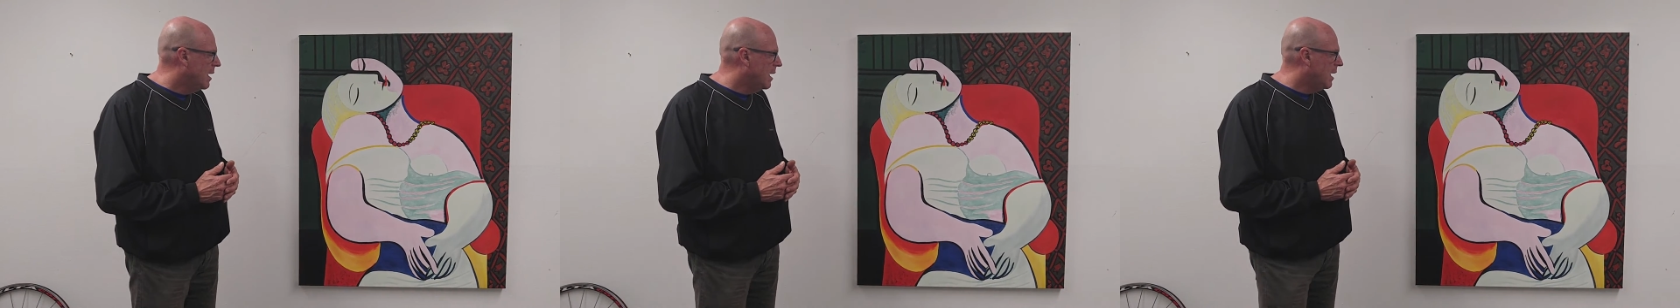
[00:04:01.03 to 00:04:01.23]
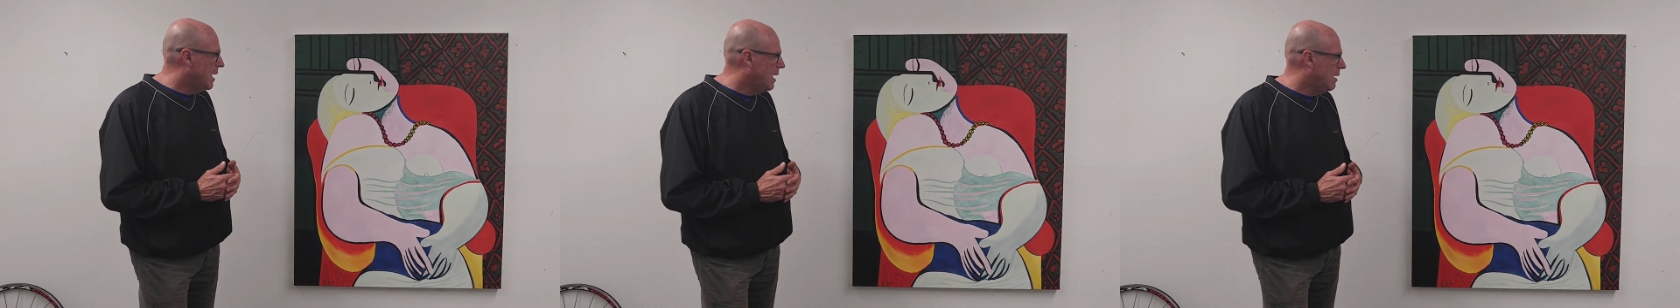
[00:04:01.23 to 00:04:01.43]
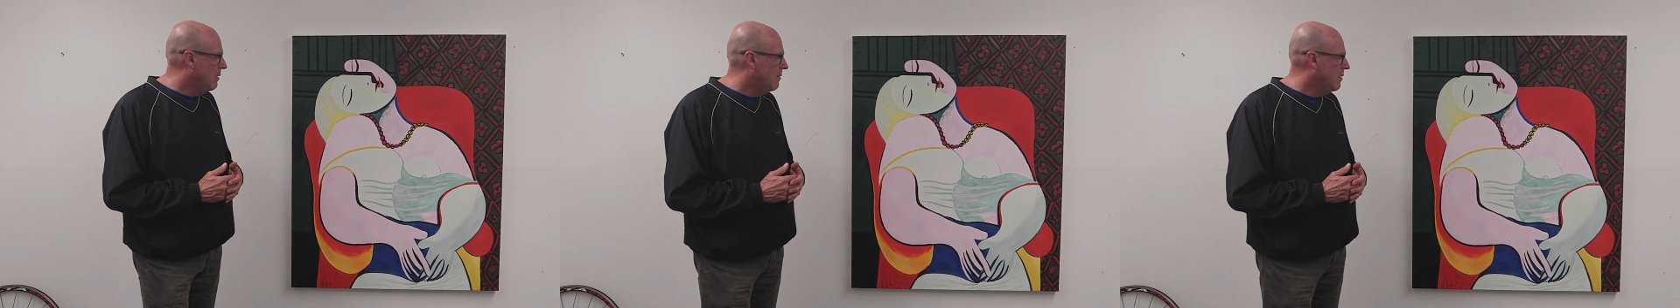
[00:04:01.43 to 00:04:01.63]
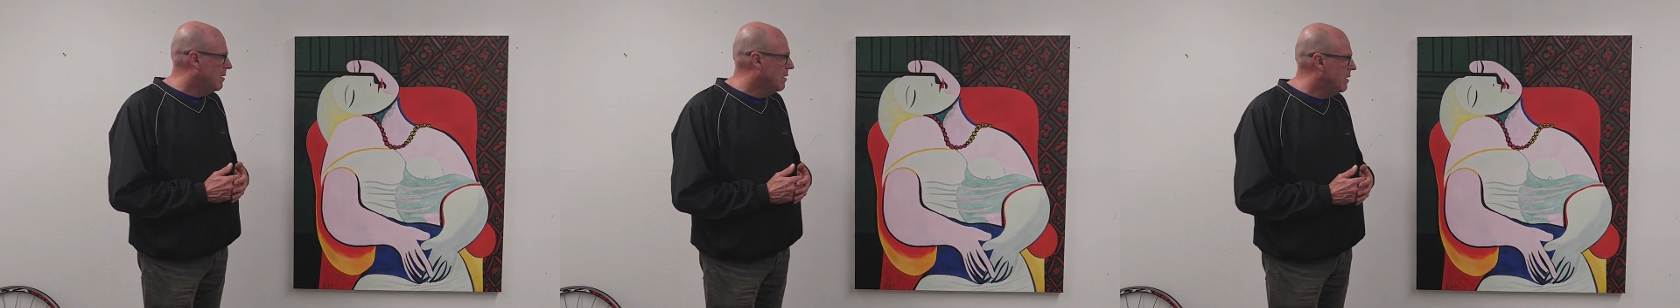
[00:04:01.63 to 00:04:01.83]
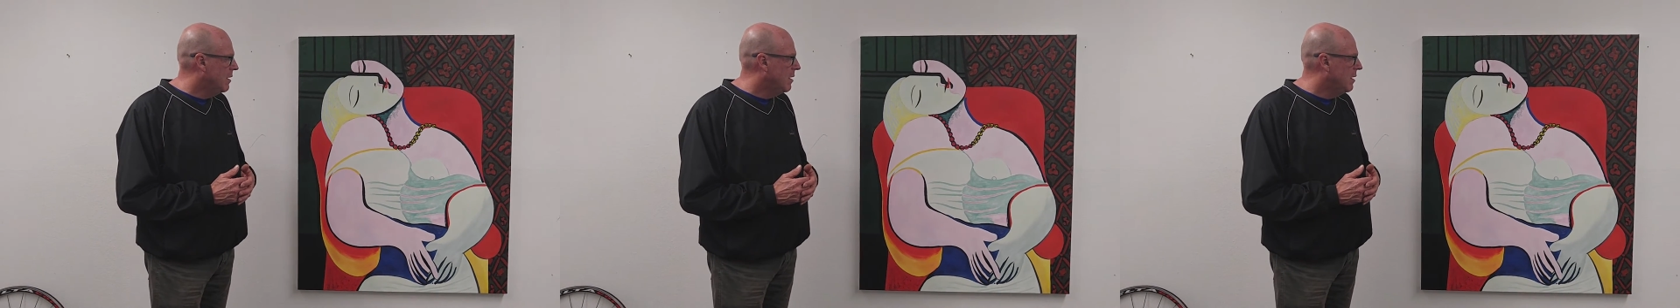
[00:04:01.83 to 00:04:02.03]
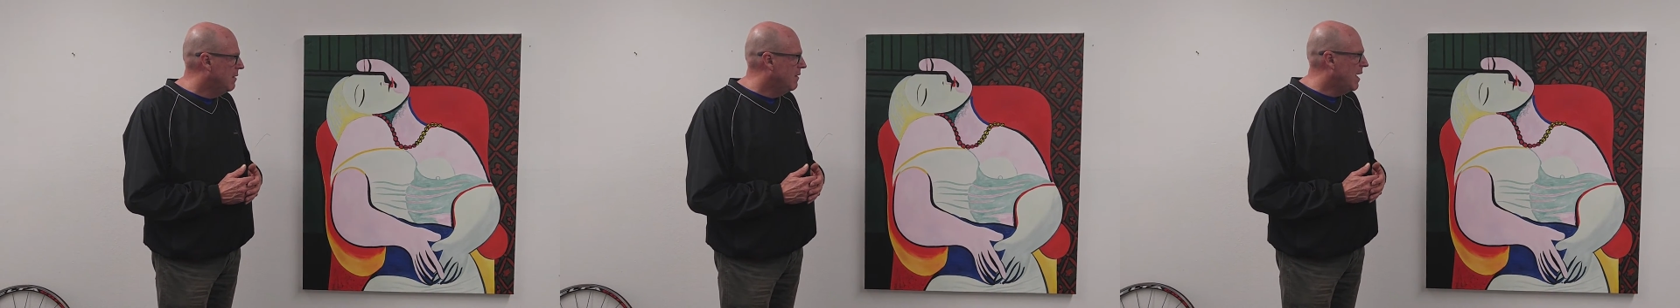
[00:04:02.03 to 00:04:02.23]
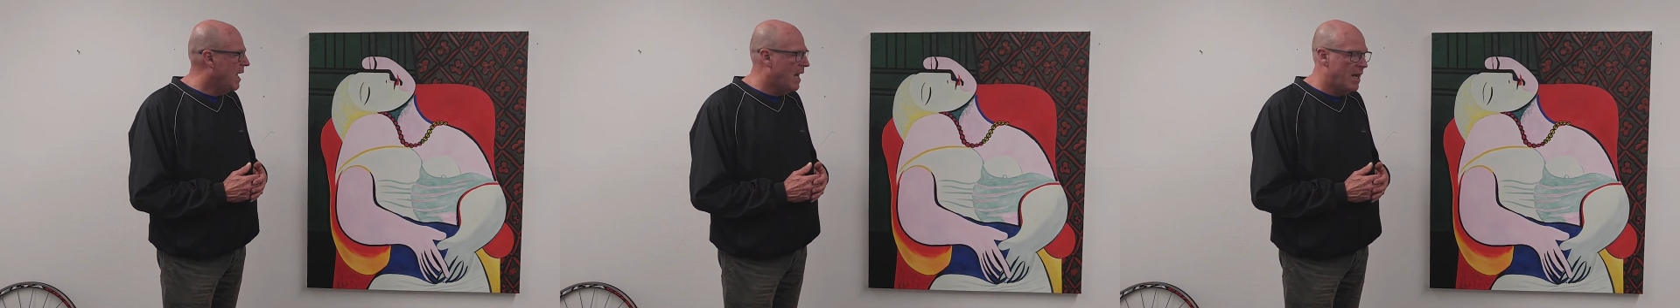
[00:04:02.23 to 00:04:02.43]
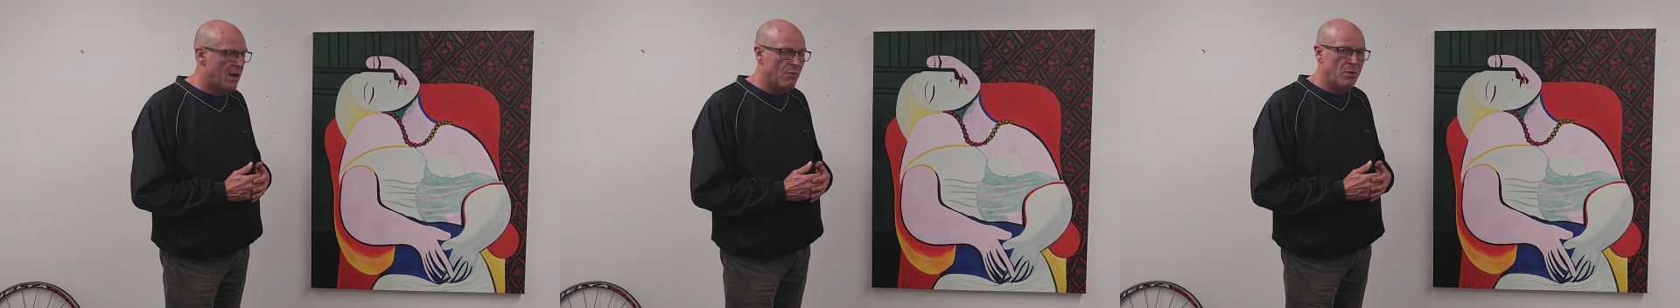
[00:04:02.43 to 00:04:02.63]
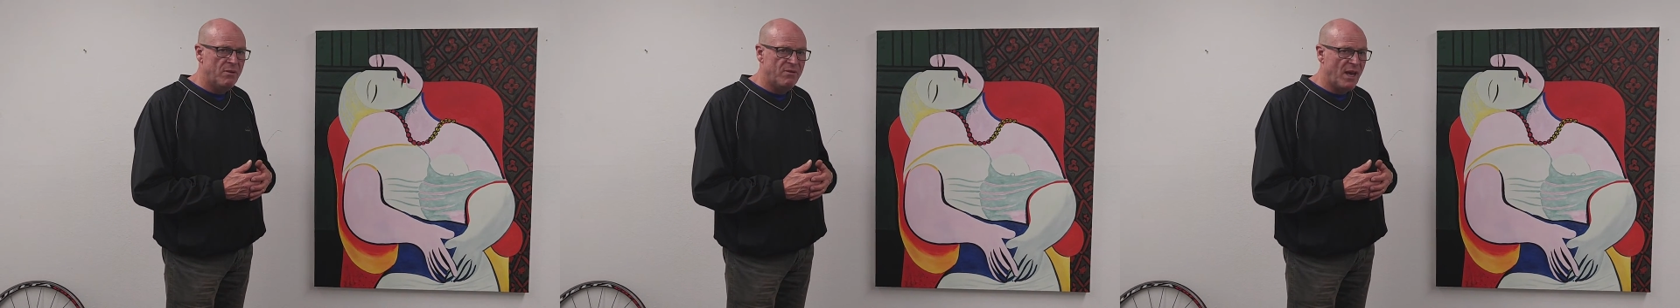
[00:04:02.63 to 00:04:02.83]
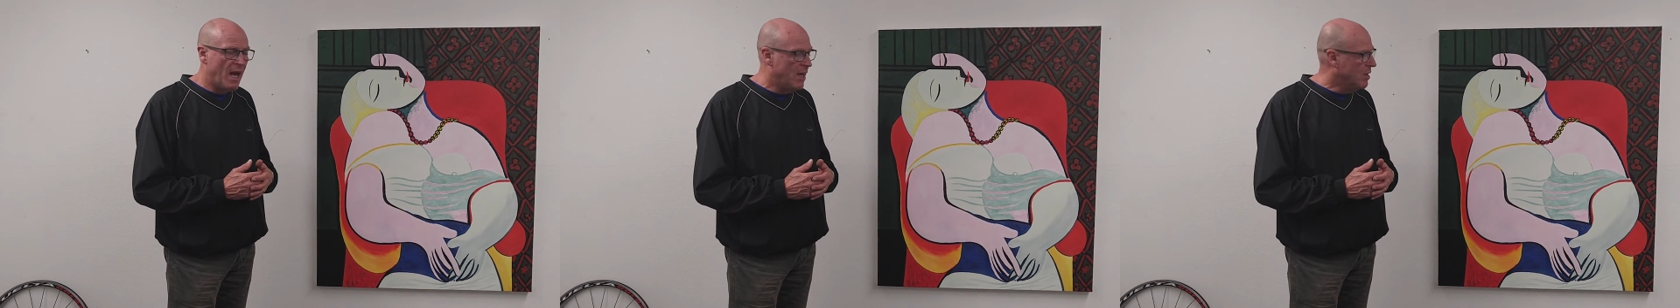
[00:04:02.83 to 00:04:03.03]
they had it
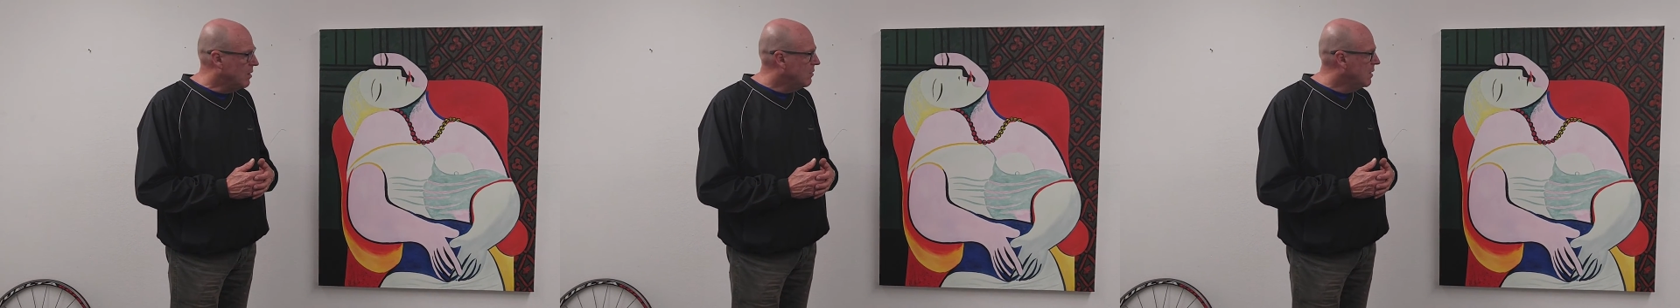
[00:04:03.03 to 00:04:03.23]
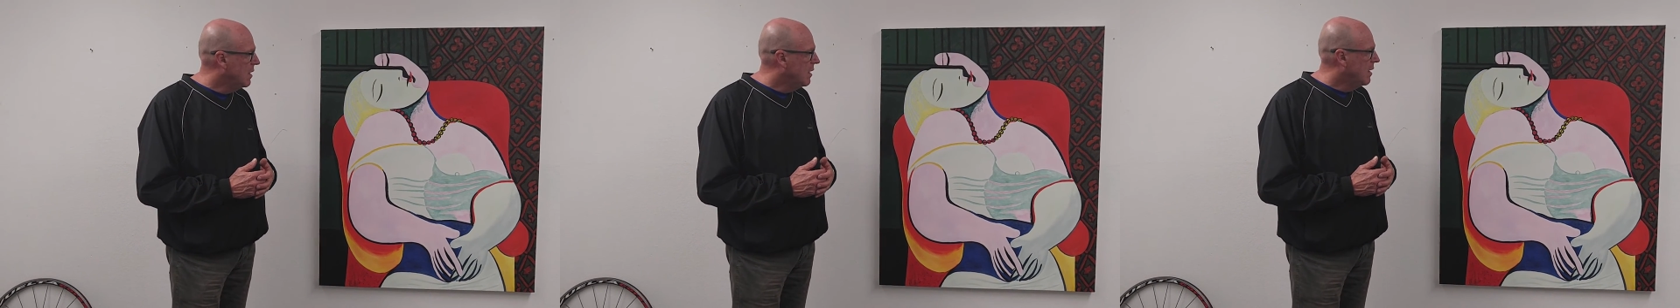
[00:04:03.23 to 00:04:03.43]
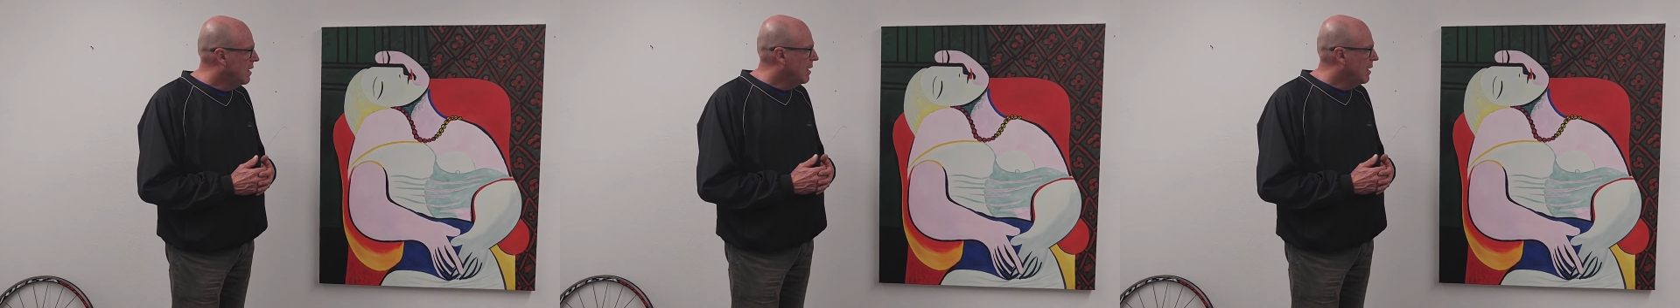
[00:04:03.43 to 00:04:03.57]
revalued.